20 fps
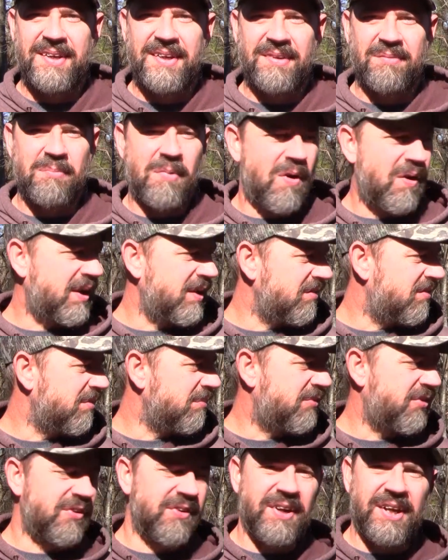marking
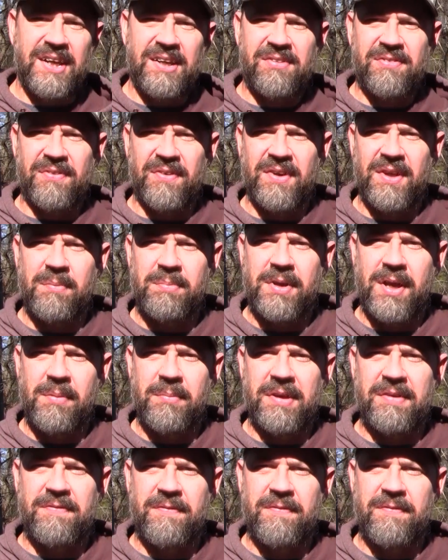some trees for an upcoming